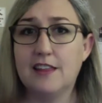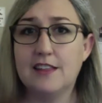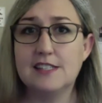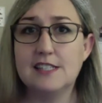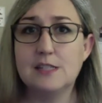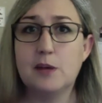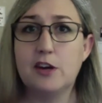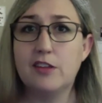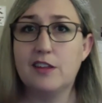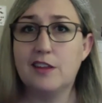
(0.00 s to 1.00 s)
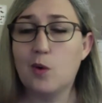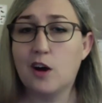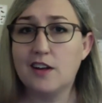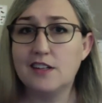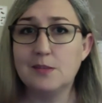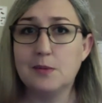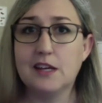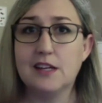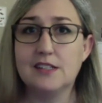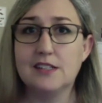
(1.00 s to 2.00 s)
this is better than the wand,
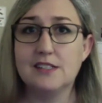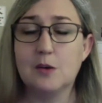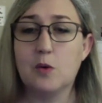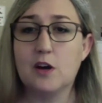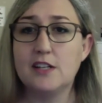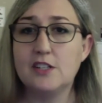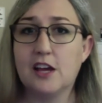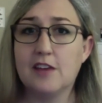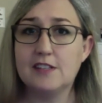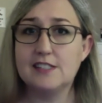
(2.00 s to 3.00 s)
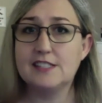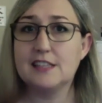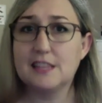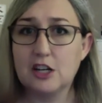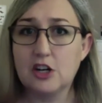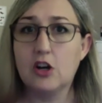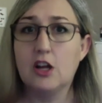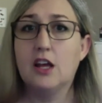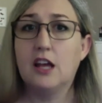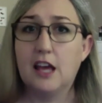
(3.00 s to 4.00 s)
because a wand, you have to sit there
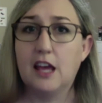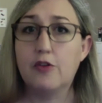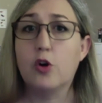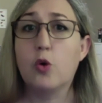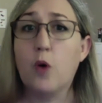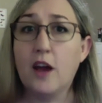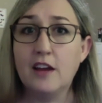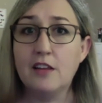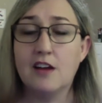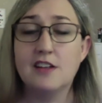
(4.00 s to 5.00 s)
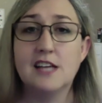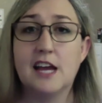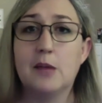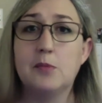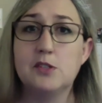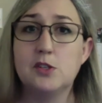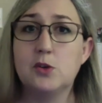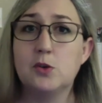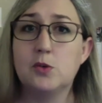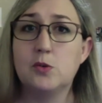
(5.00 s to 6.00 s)
for quite a long time
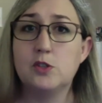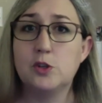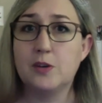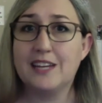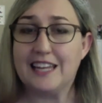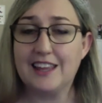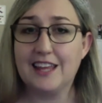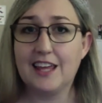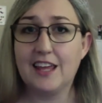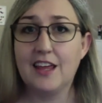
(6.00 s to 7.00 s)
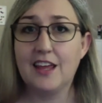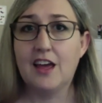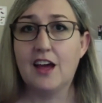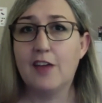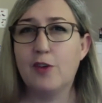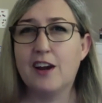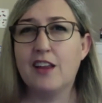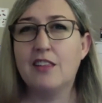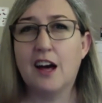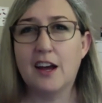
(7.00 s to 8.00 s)
to do anything. I've read a
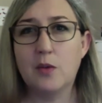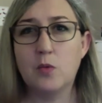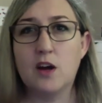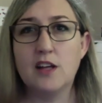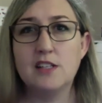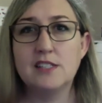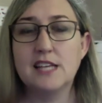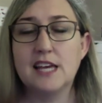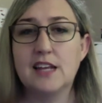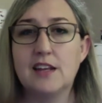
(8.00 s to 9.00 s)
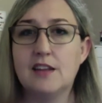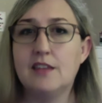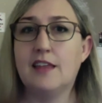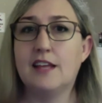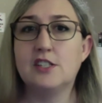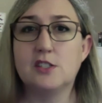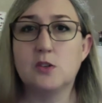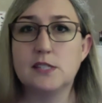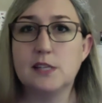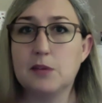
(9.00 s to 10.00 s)
lot on wands and they just
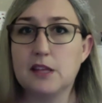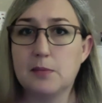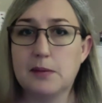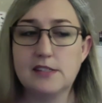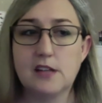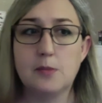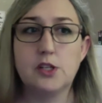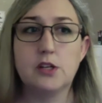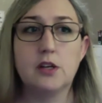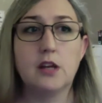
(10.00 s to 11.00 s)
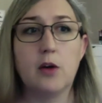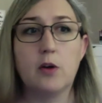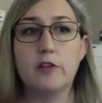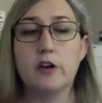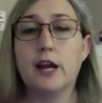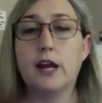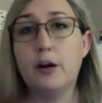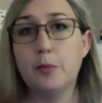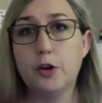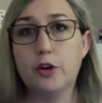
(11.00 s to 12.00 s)
don't seem like the best option. However, an air
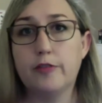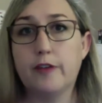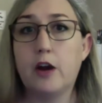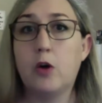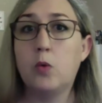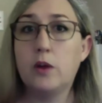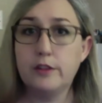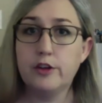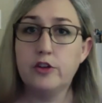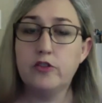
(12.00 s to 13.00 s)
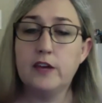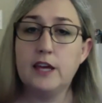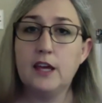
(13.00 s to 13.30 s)
purifier with a UV